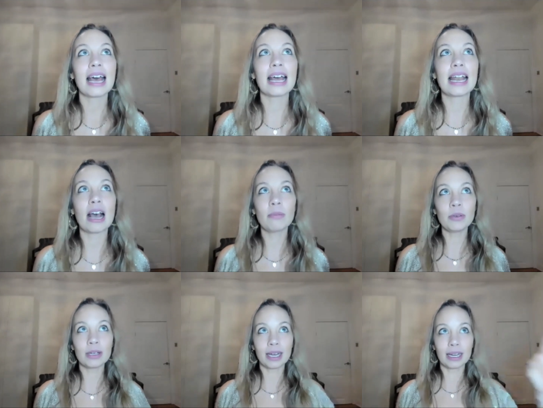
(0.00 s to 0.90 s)
and help
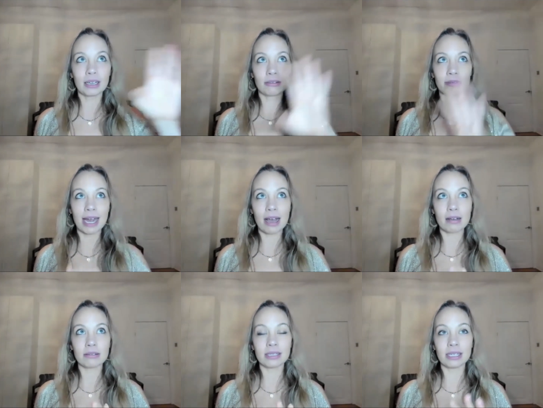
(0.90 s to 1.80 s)
you kind of
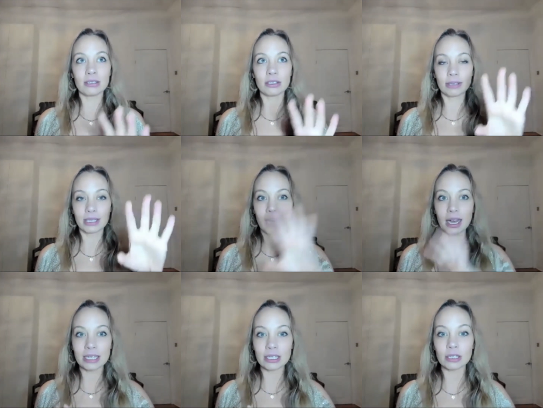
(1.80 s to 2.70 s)
ground into a
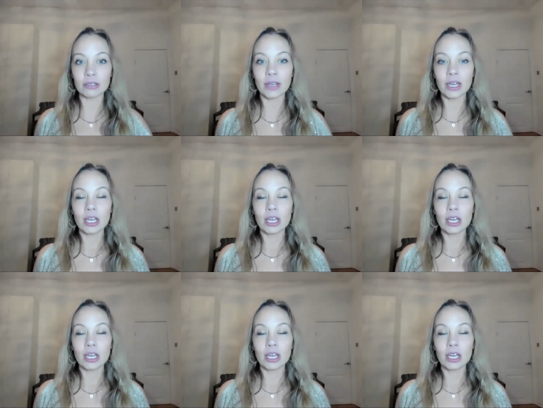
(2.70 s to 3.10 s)
kind of